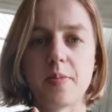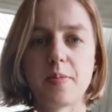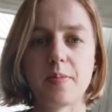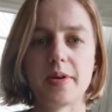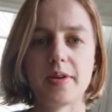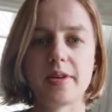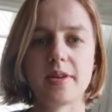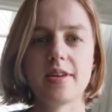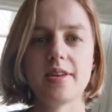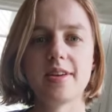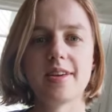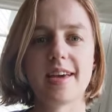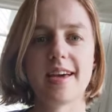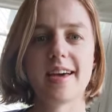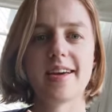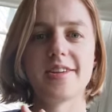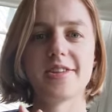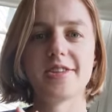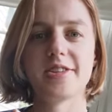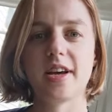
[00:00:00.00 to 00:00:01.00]
but in any
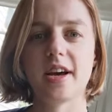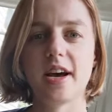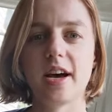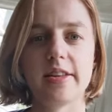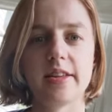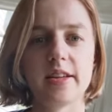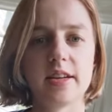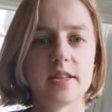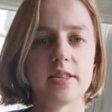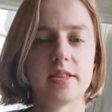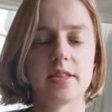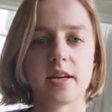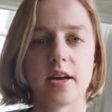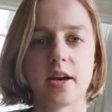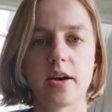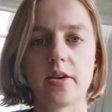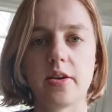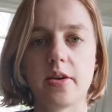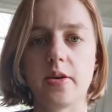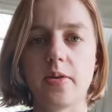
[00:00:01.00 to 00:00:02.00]
case, I needed to
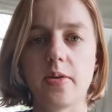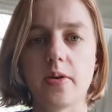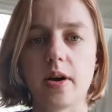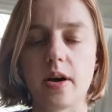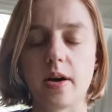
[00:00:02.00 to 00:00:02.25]
tell you,